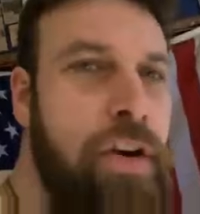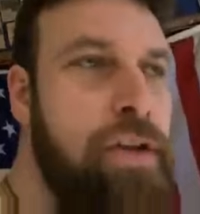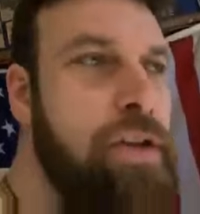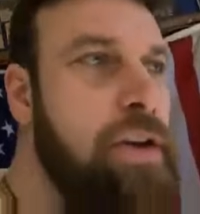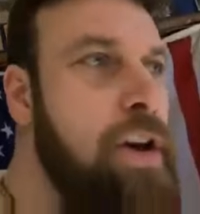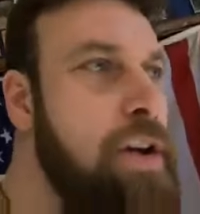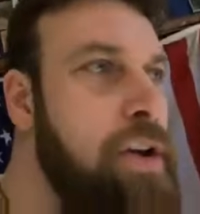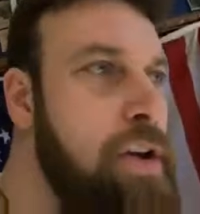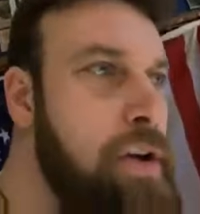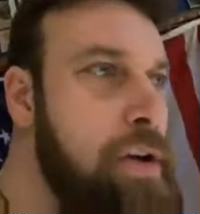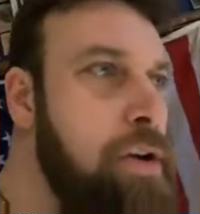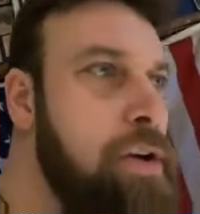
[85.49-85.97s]
on
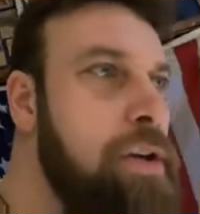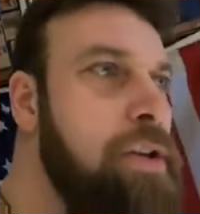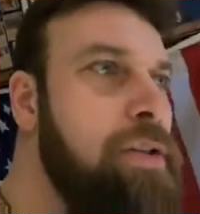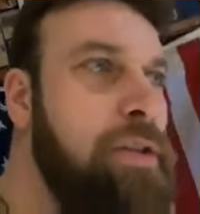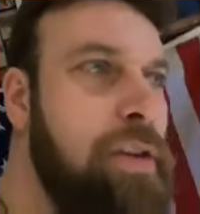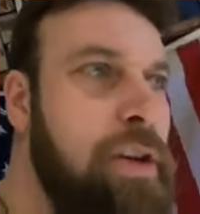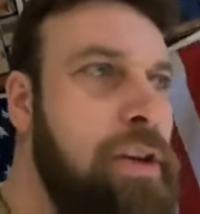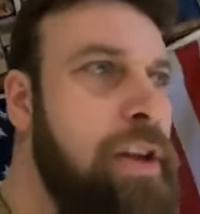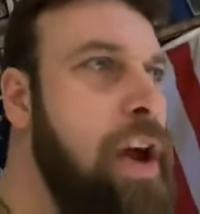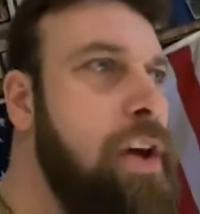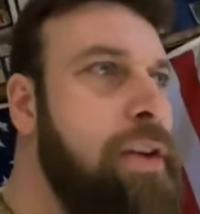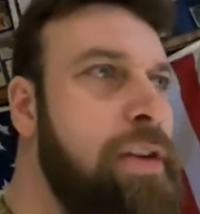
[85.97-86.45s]
ya. You
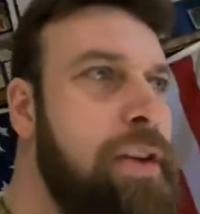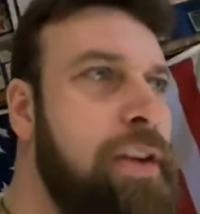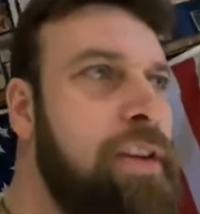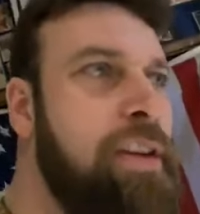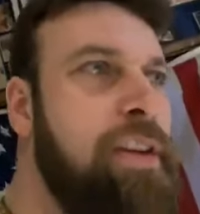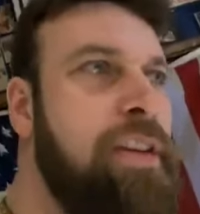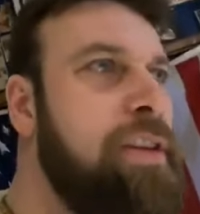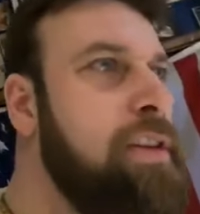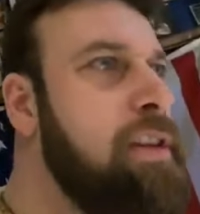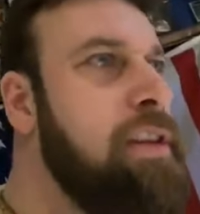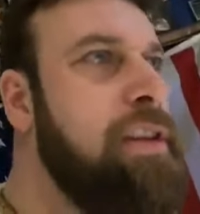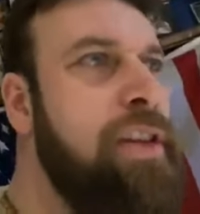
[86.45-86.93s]
you don't
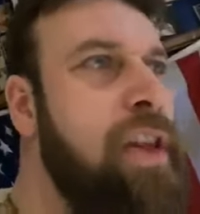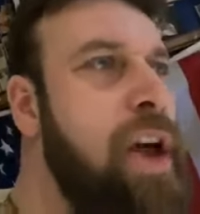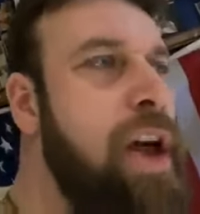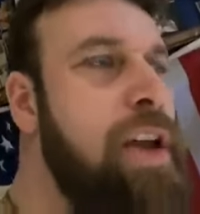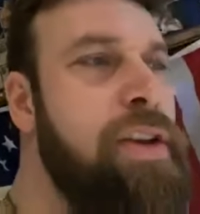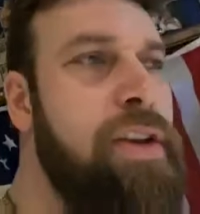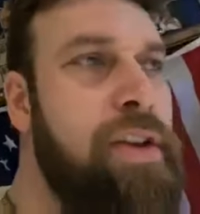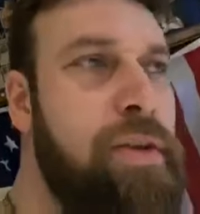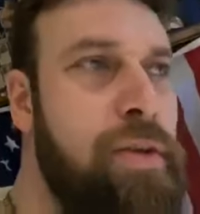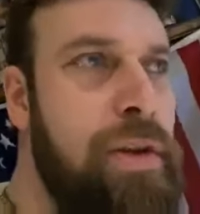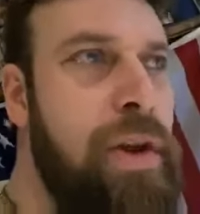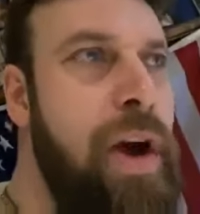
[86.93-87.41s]

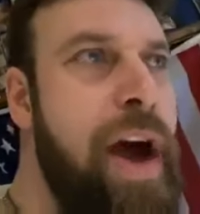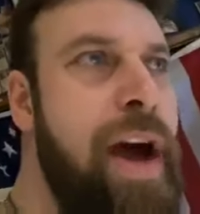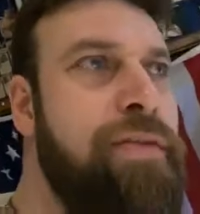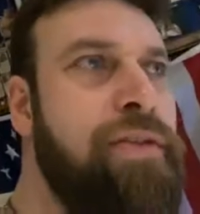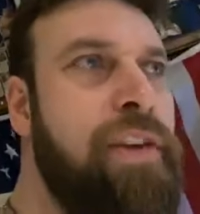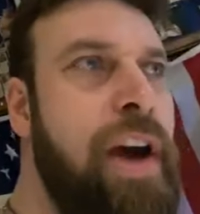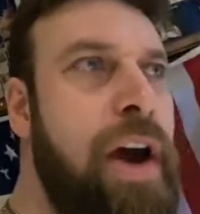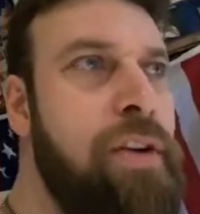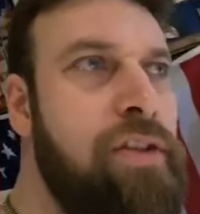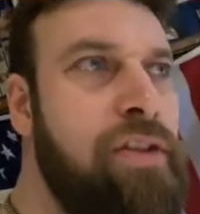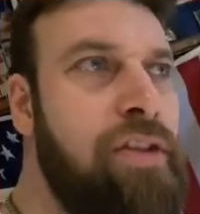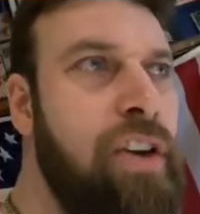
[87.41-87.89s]
you, life
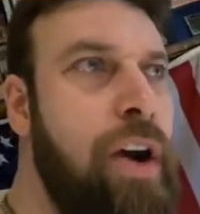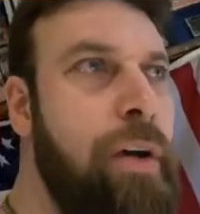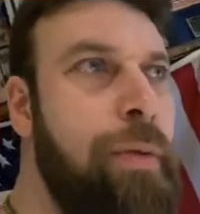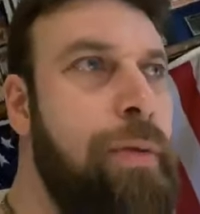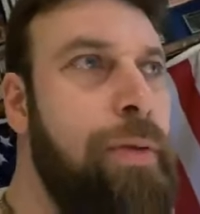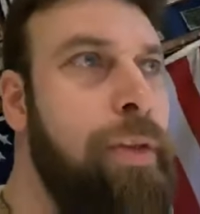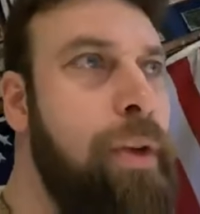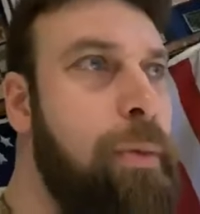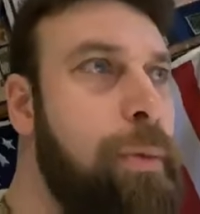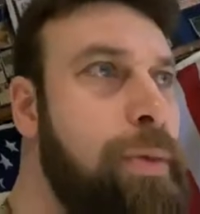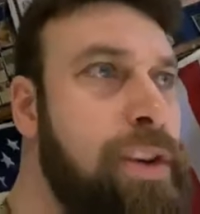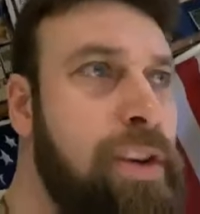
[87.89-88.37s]
goes
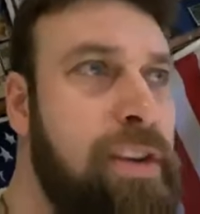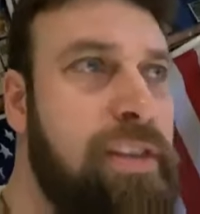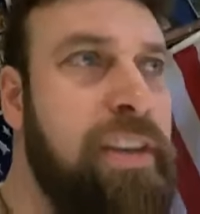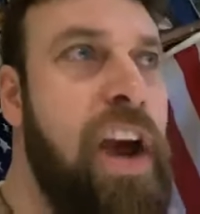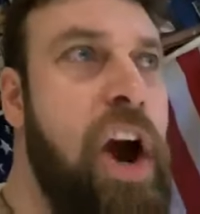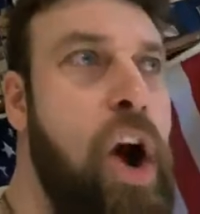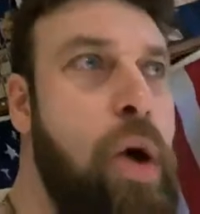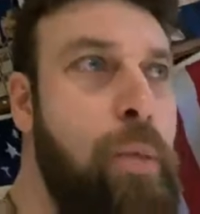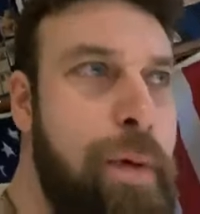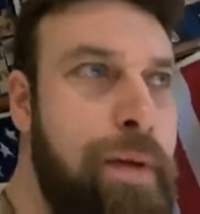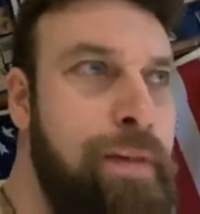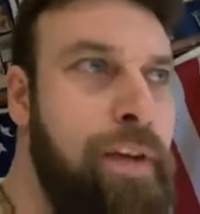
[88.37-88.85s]
on, and we just
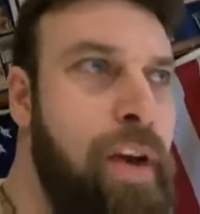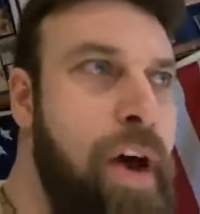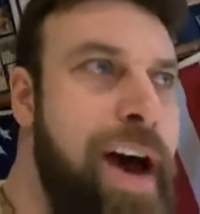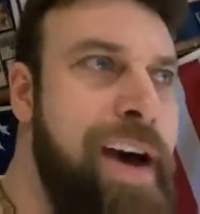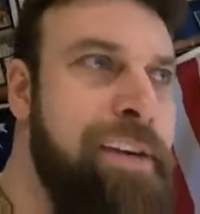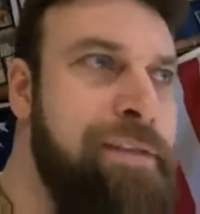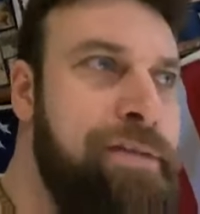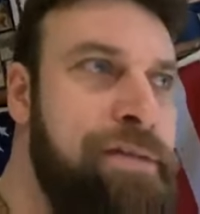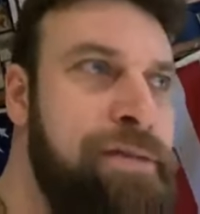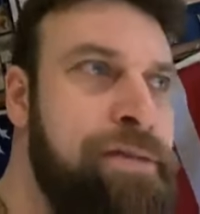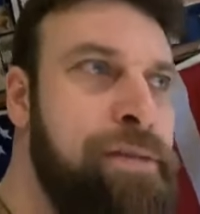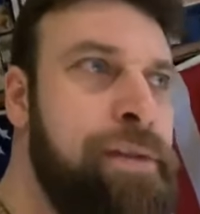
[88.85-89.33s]
get on with
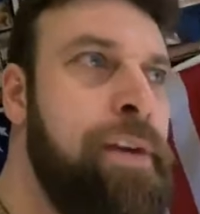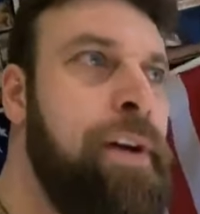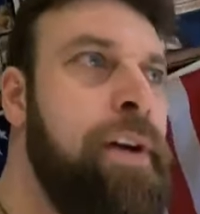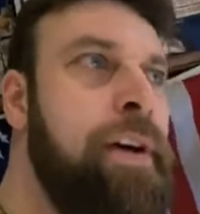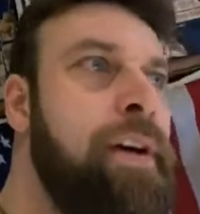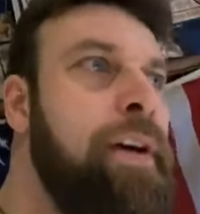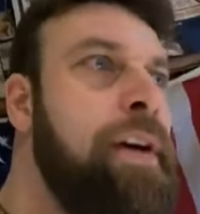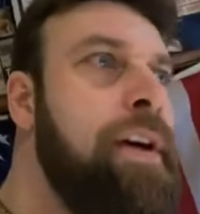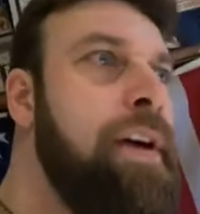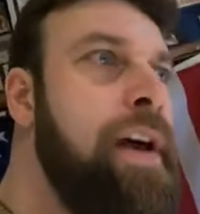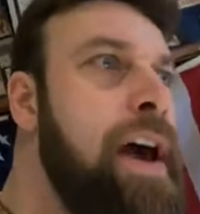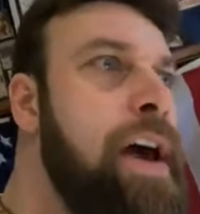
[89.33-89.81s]
life.
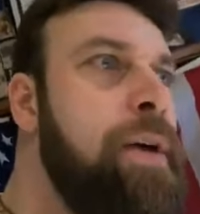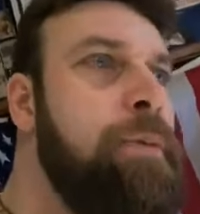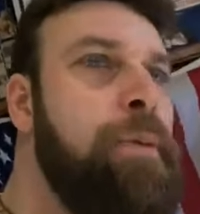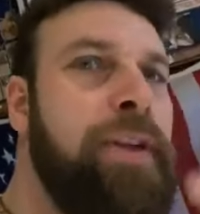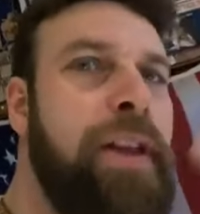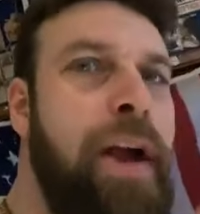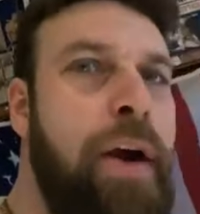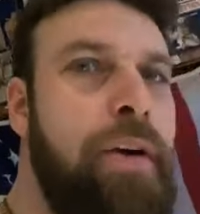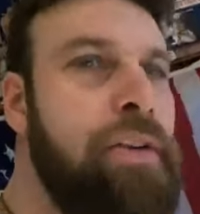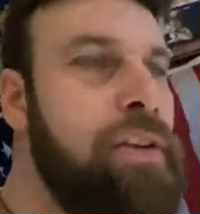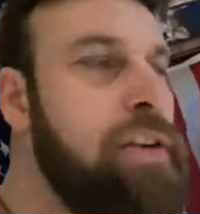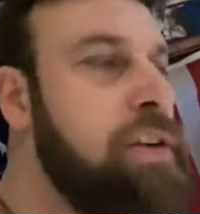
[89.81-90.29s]
Yes. And we
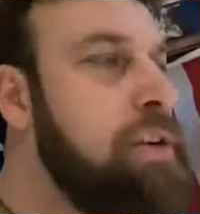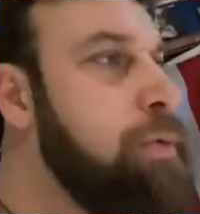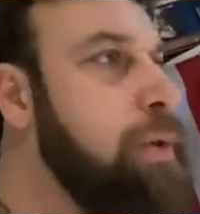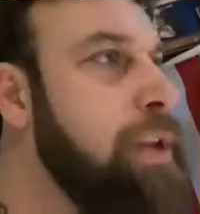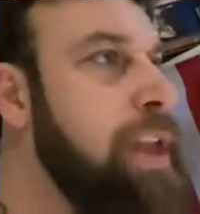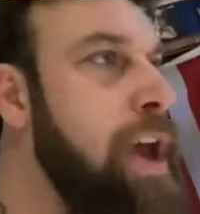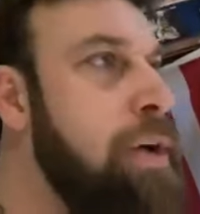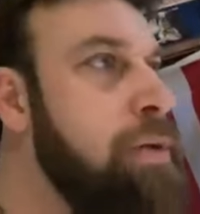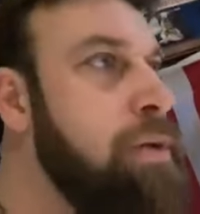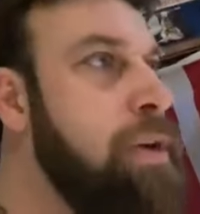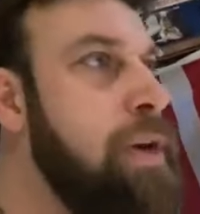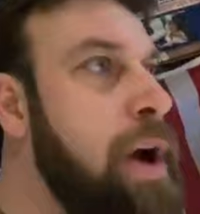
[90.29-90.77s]
don't we
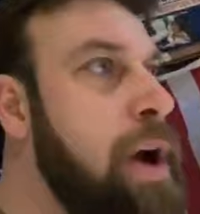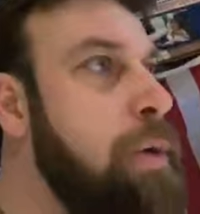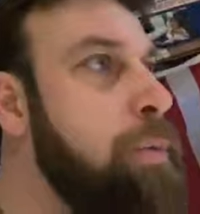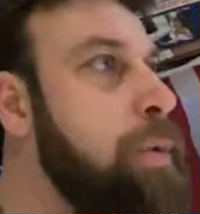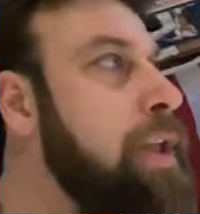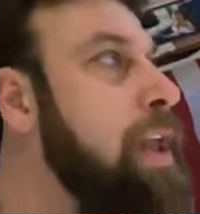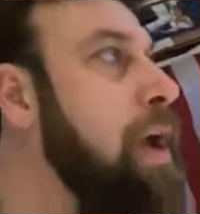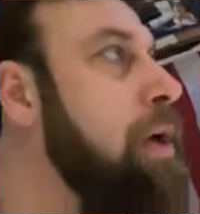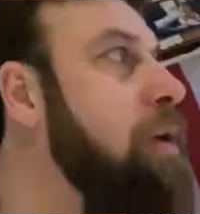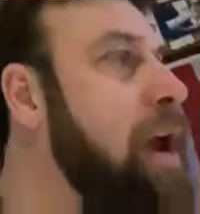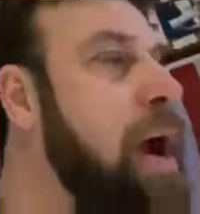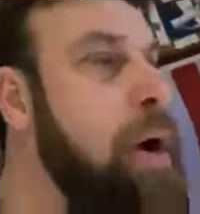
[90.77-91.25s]
don't
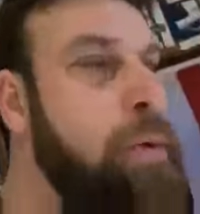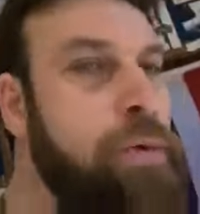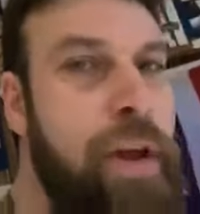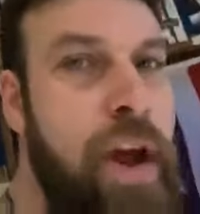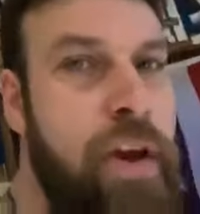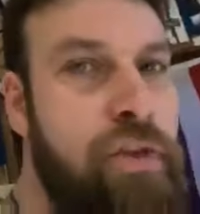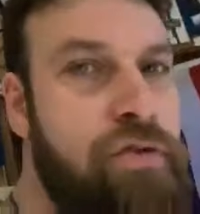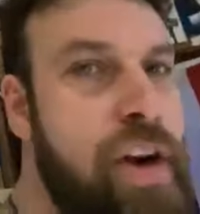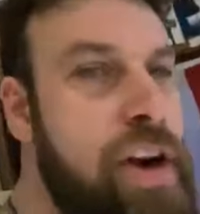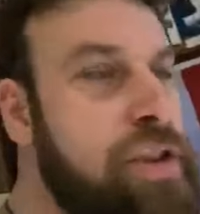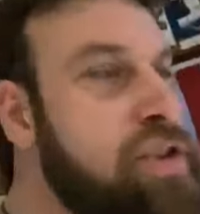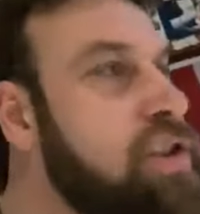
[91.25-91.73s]
we don't hold
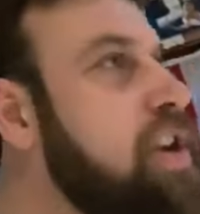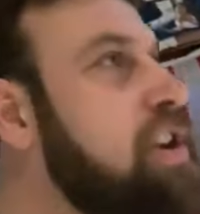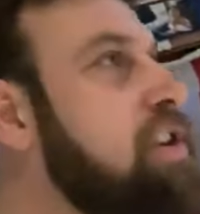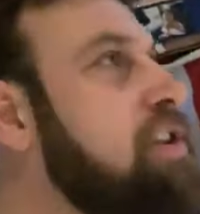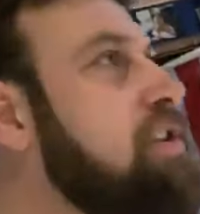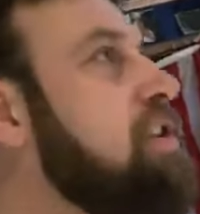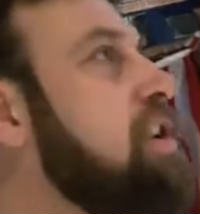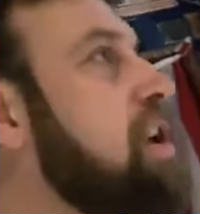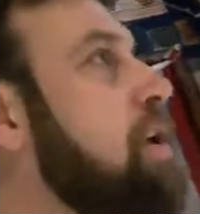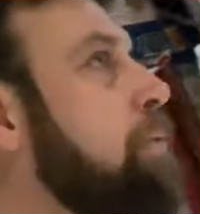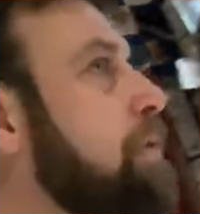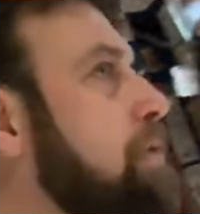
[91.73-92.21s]
no
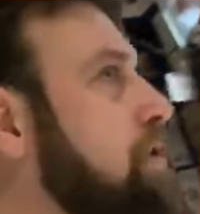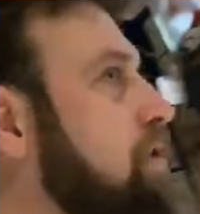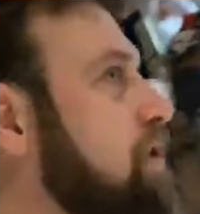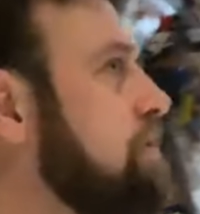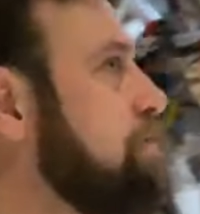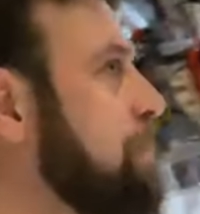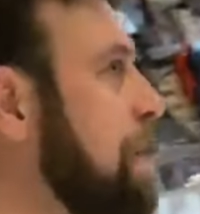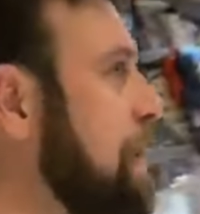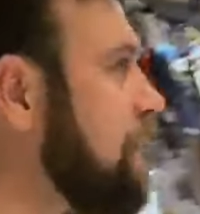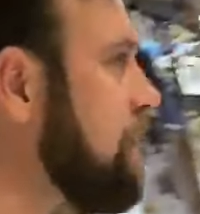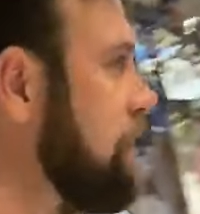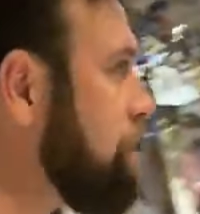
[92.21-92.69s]
grudges, and we
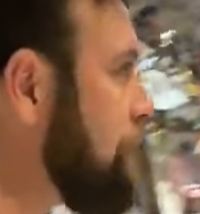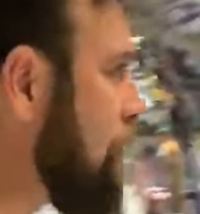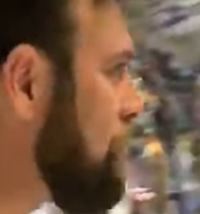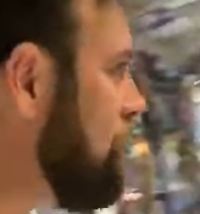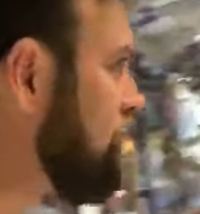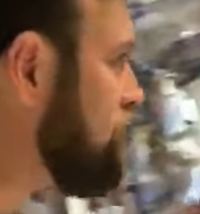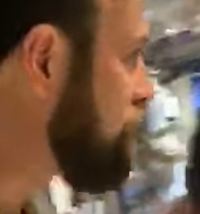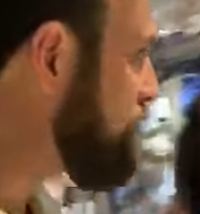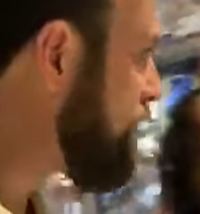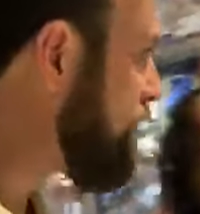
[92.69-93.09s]
just make the most